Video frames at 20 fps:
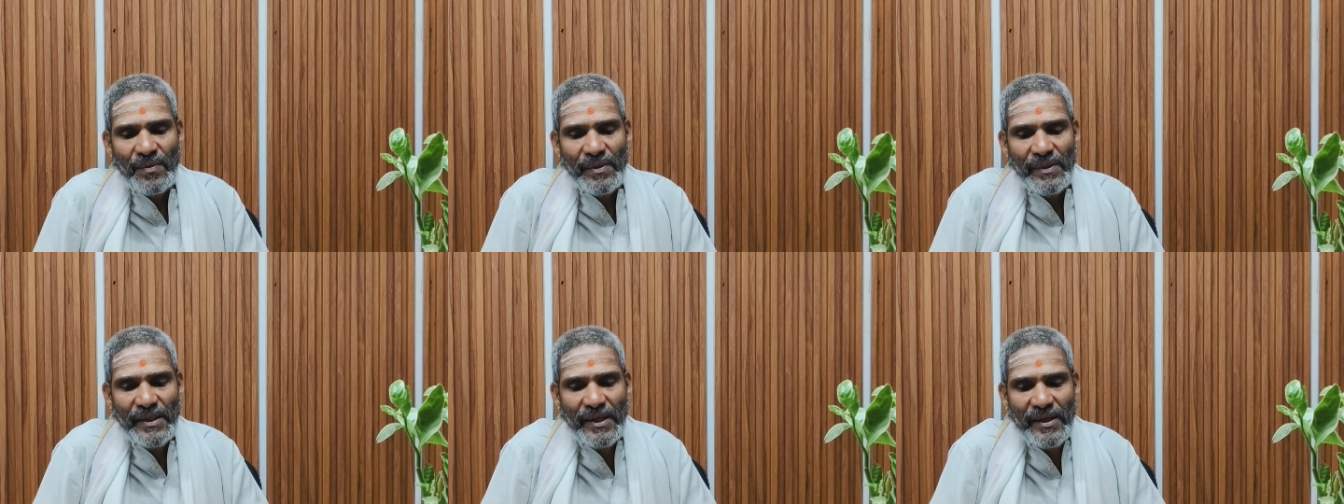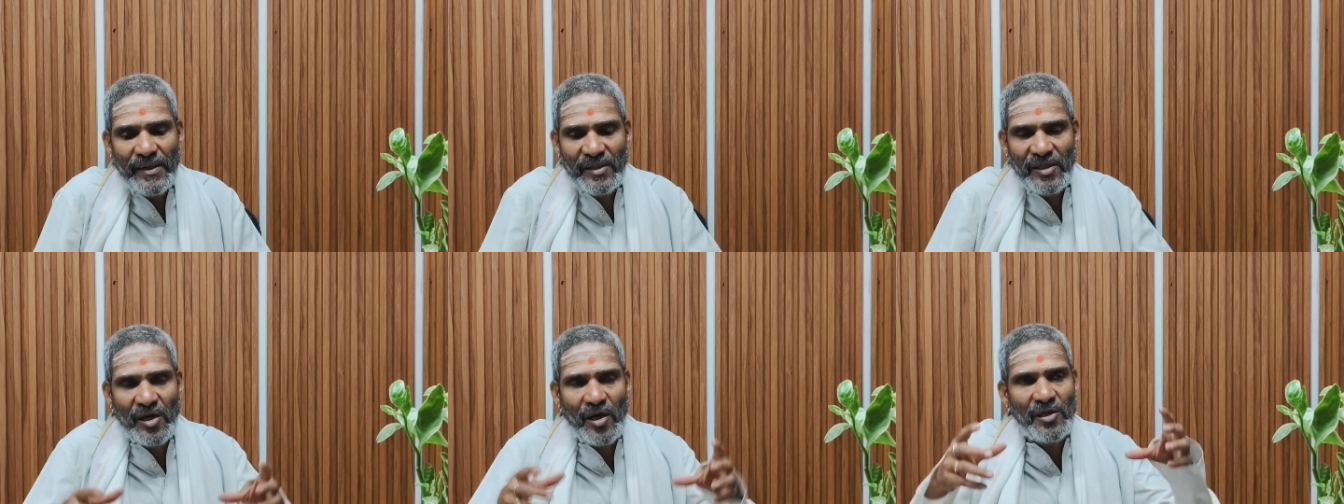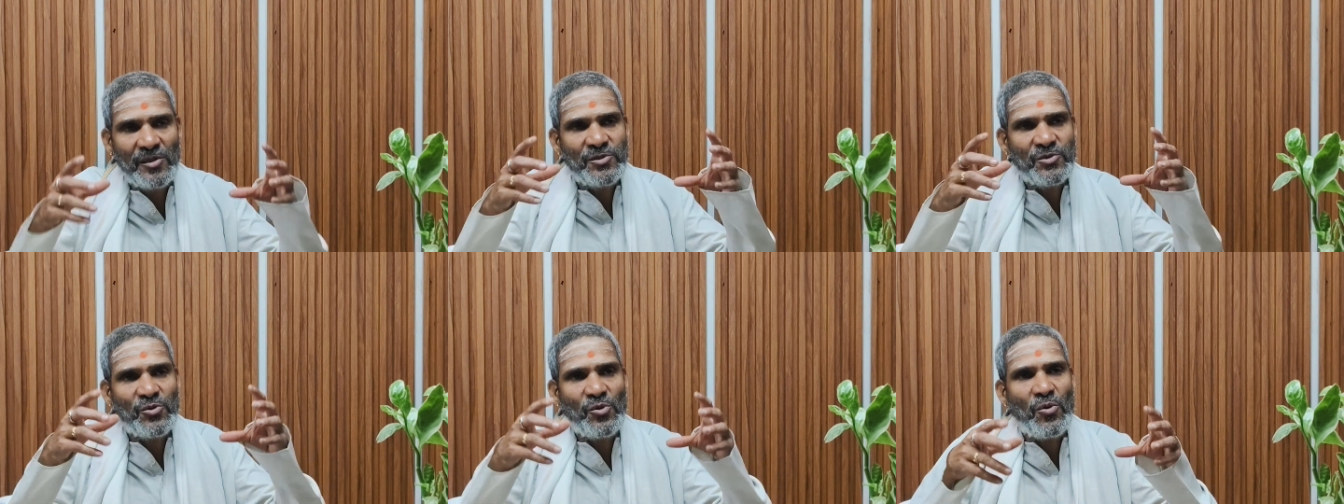Then they
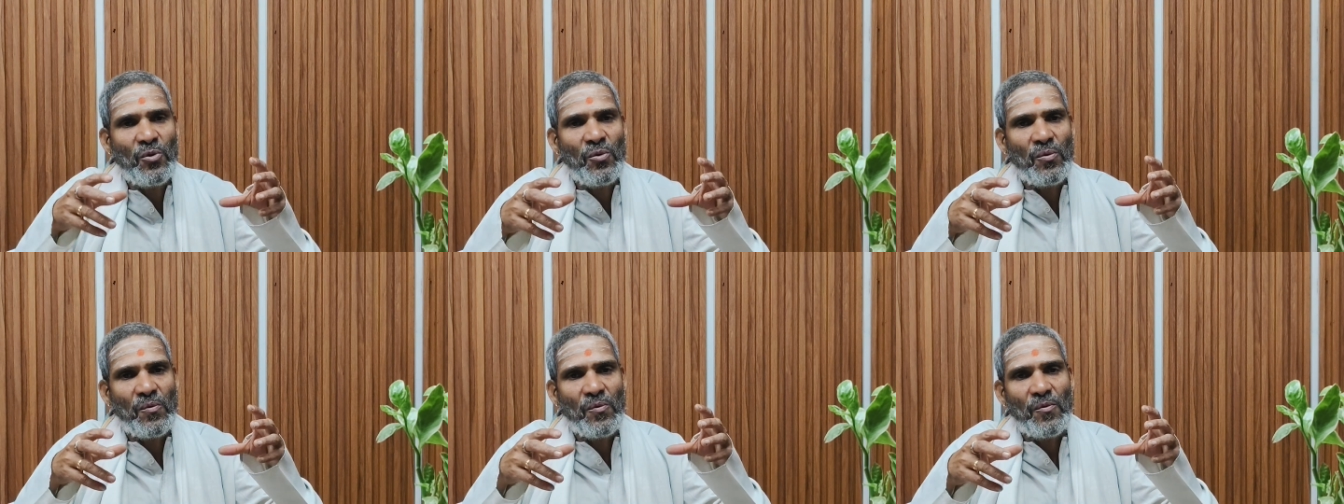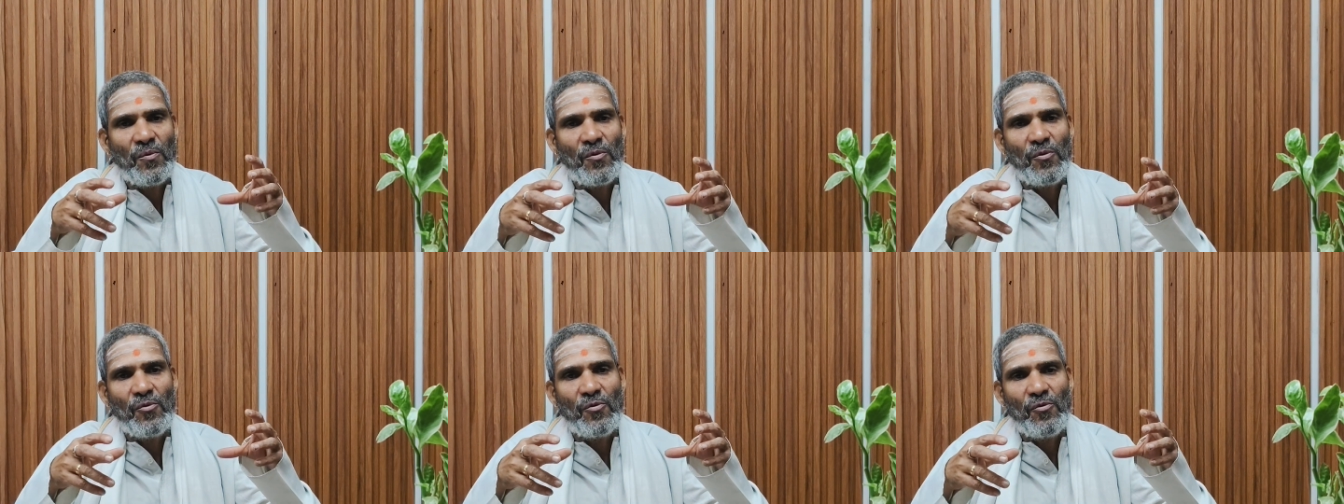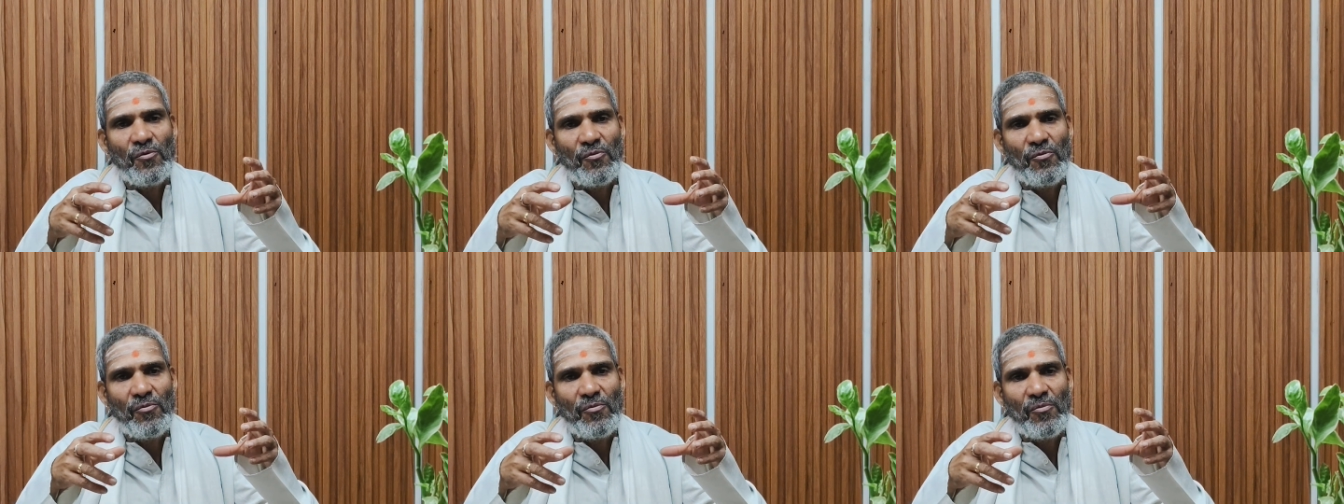also
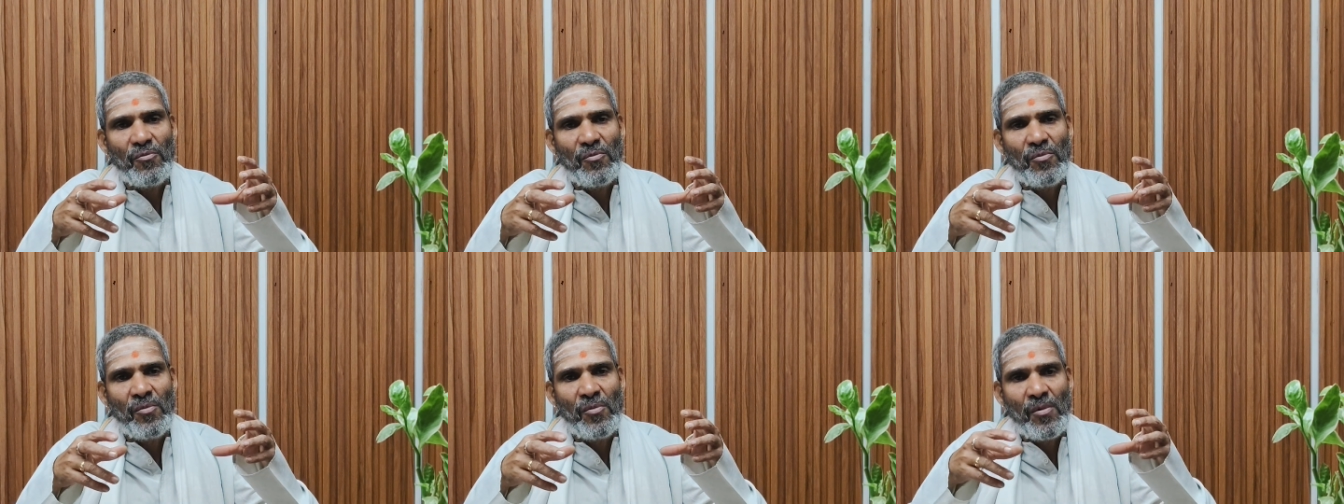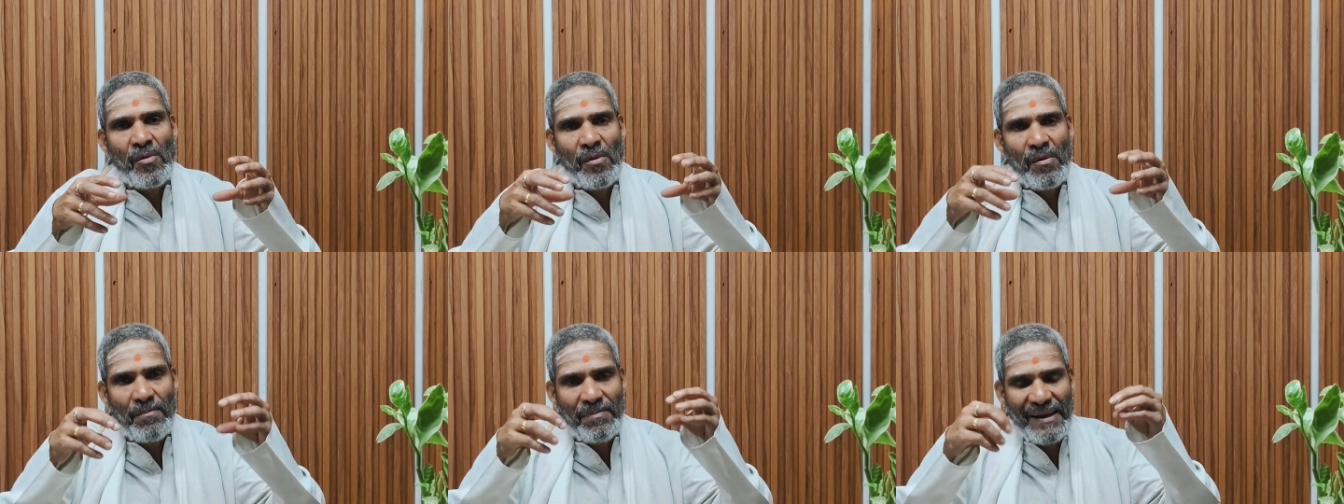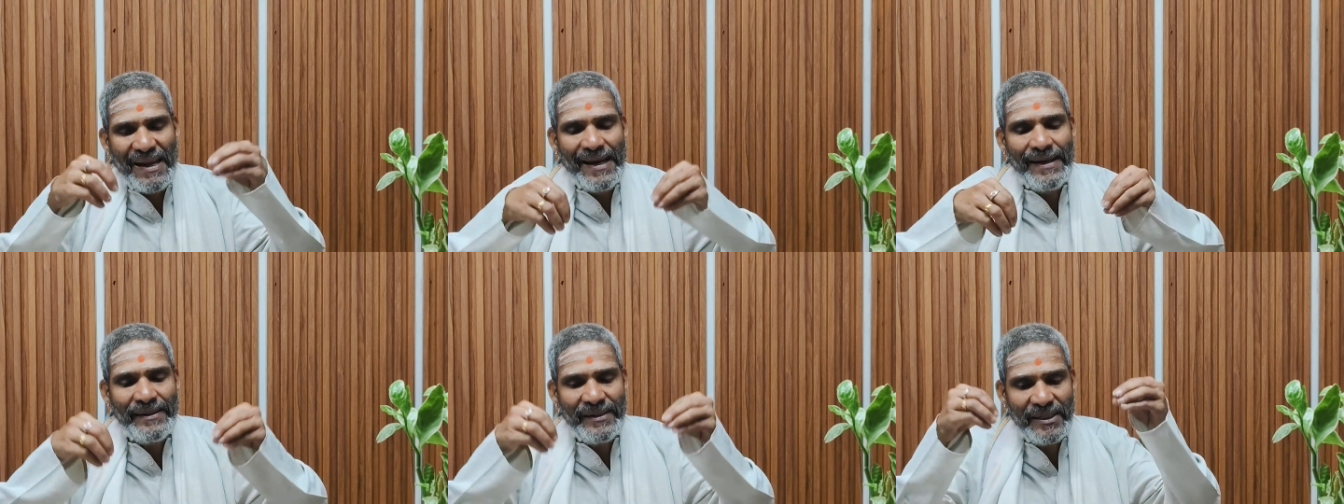
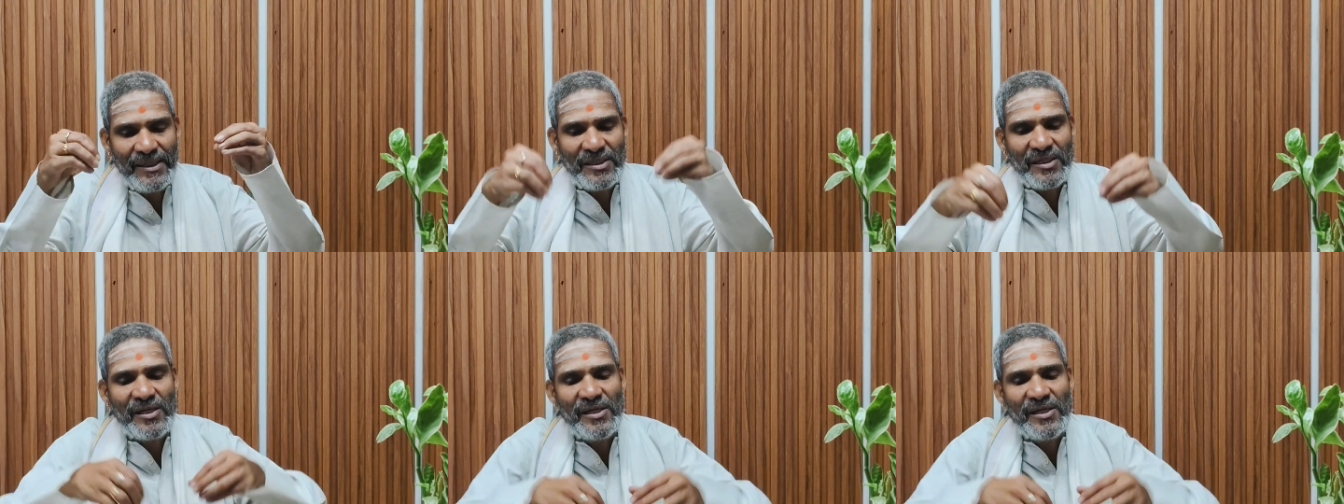planted